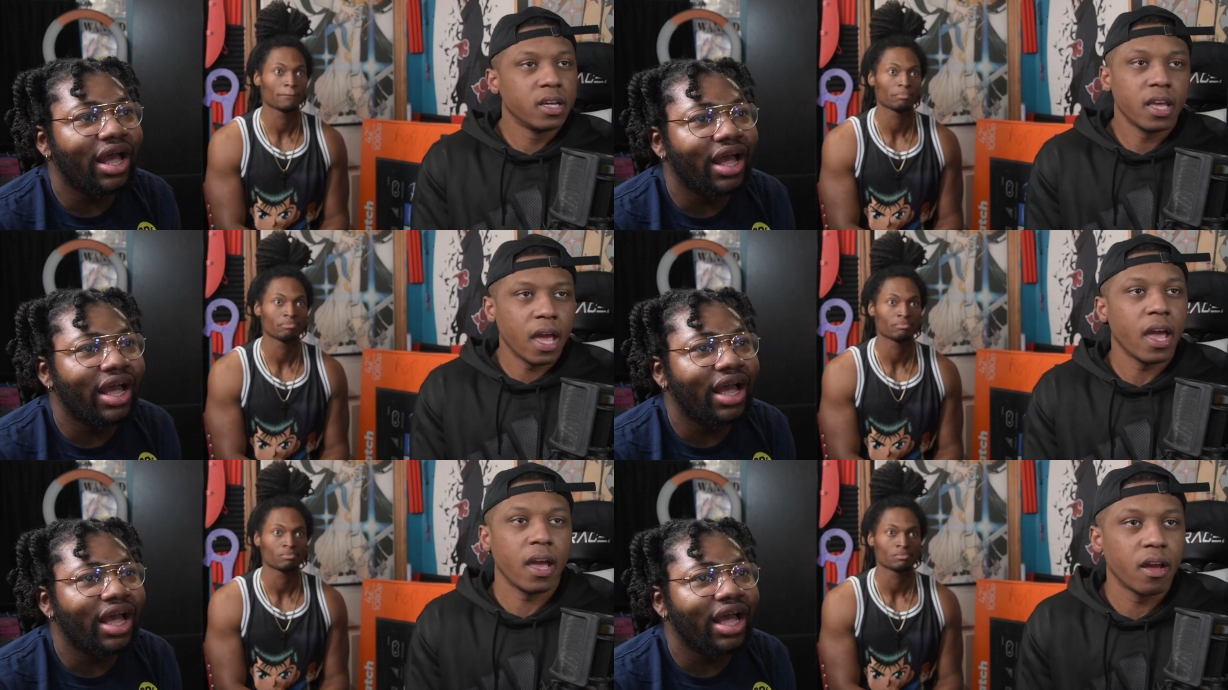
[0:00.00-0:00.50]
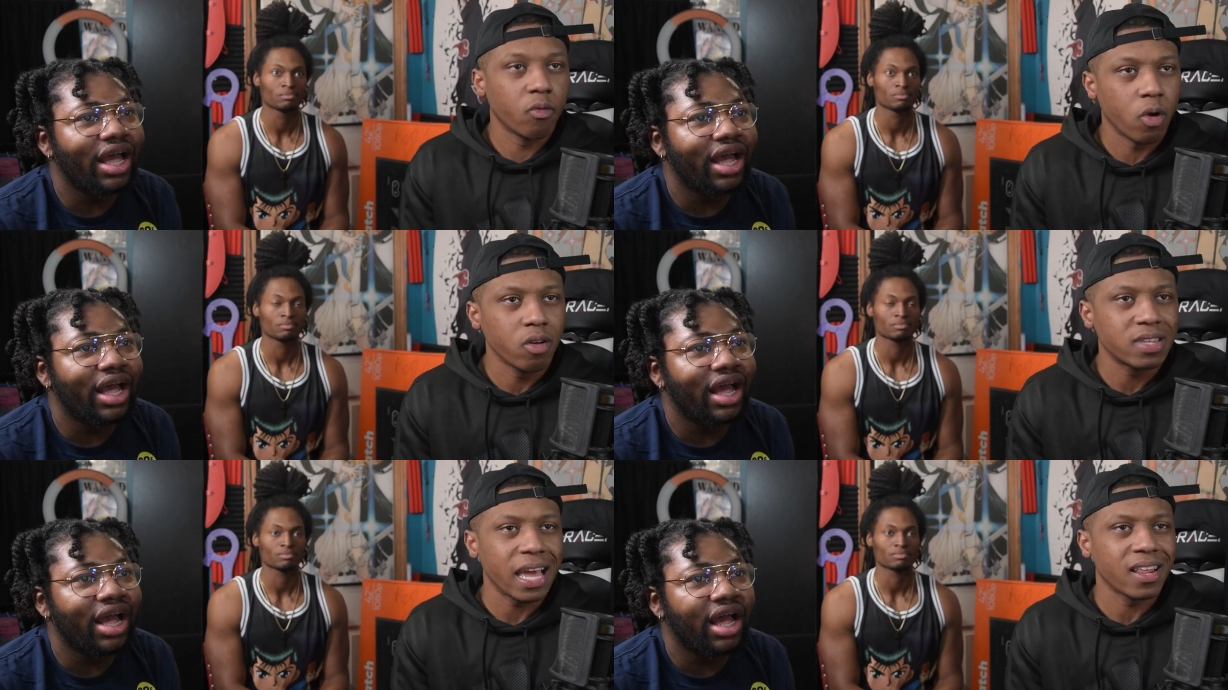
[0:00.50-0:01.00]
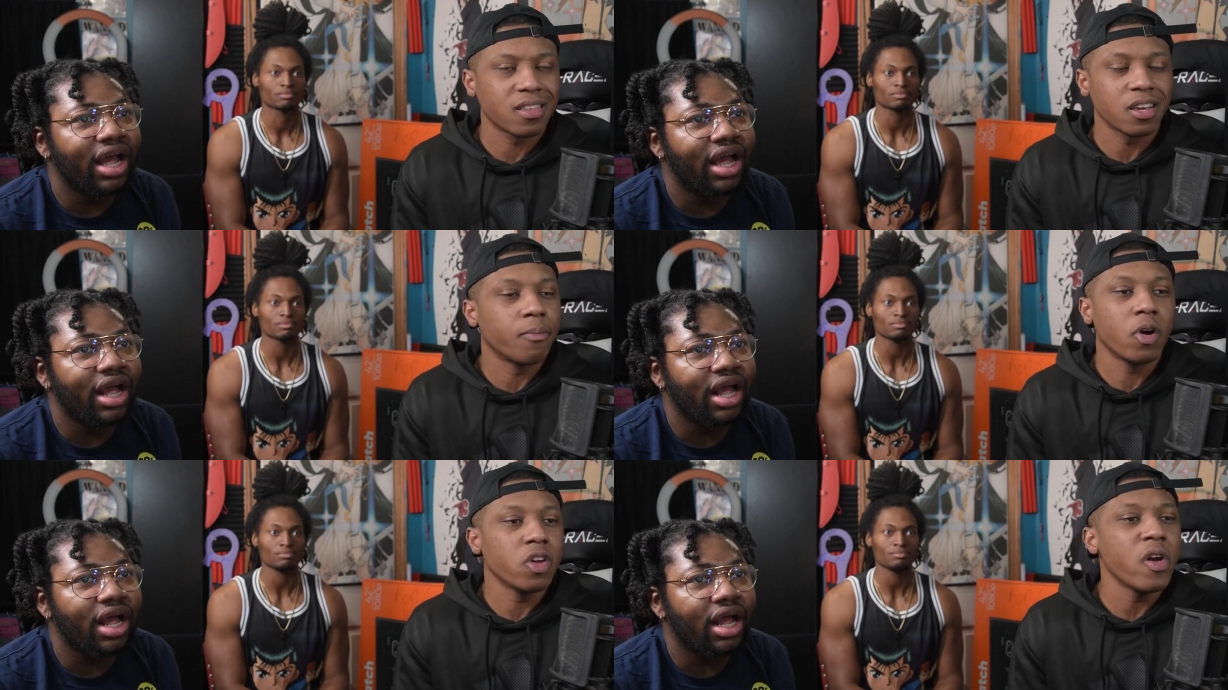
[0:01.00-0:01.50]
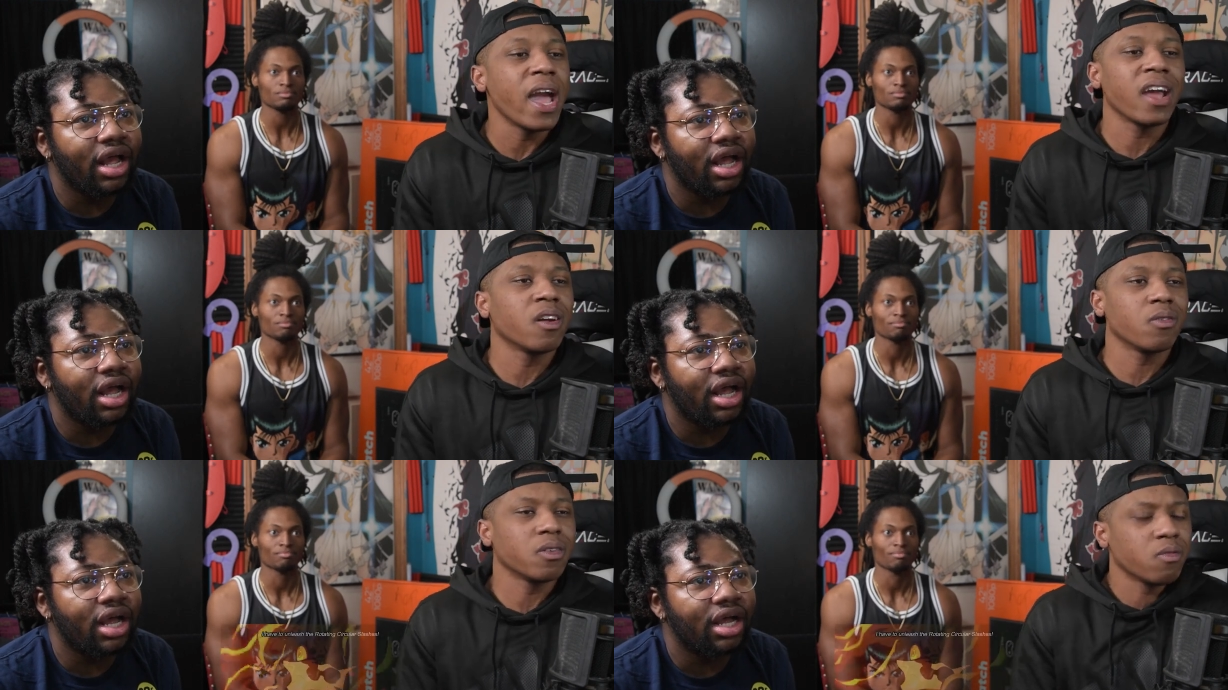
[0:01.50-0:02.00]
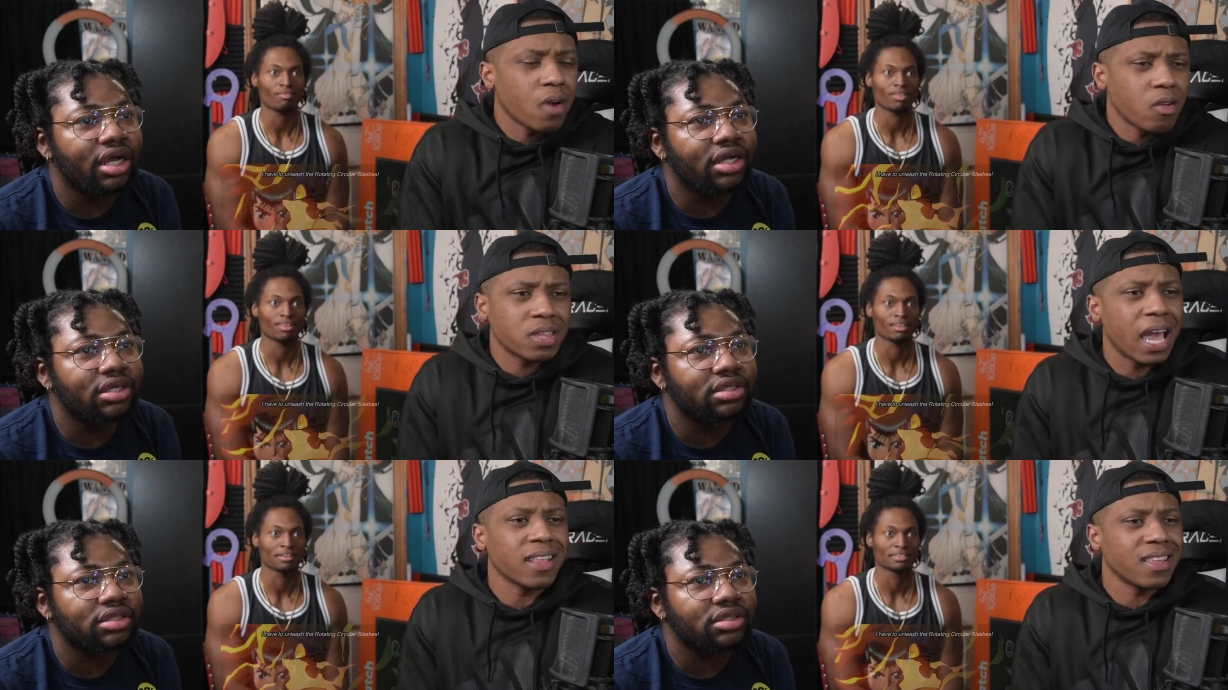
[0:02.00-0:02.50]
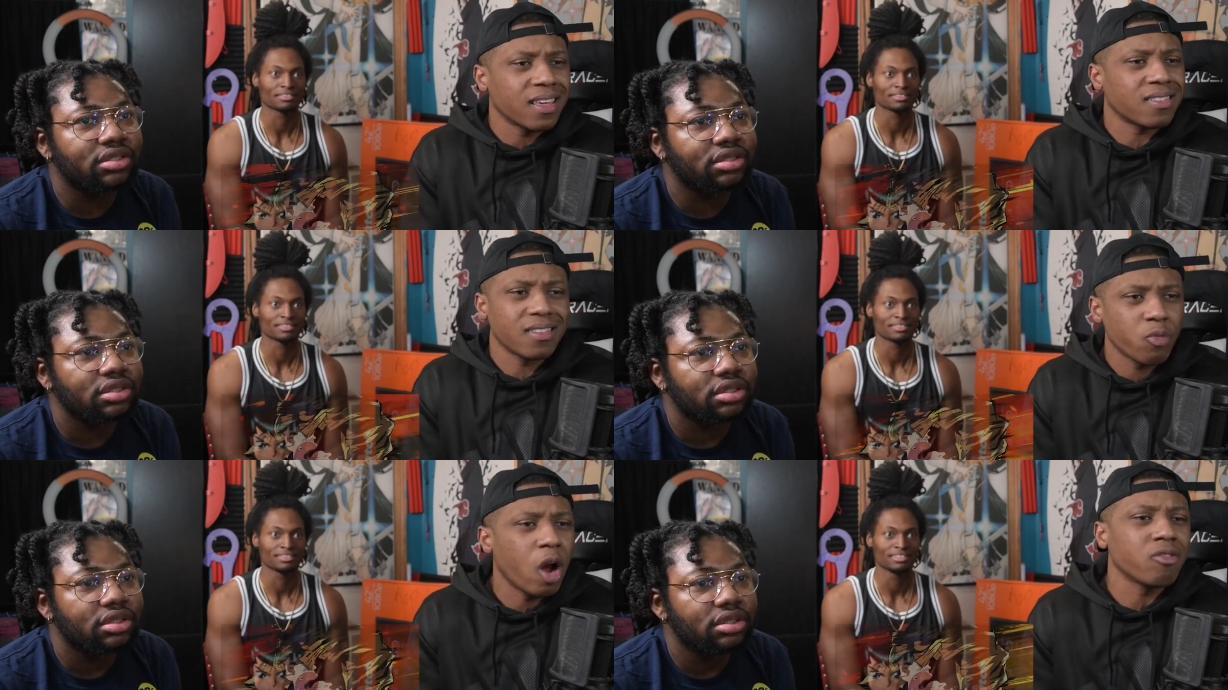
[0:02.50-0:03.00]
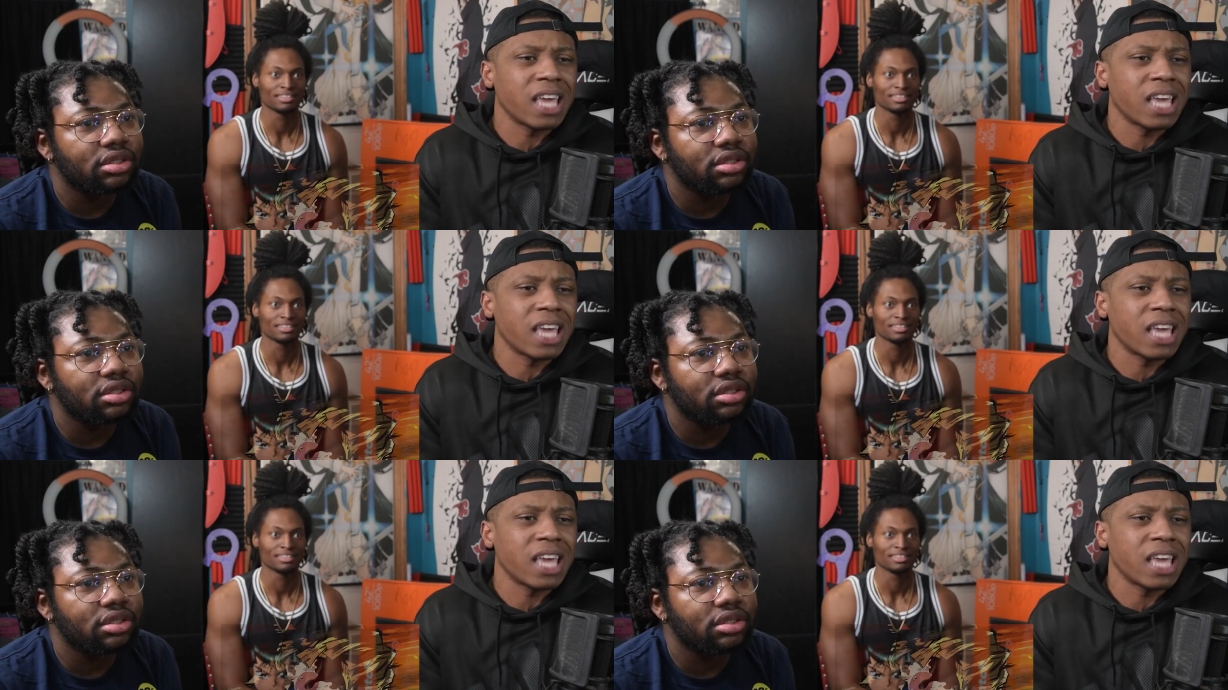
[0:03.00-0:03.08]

Speaker 1: Yeah, rotate and start. Boy, you ain't rotate this blade.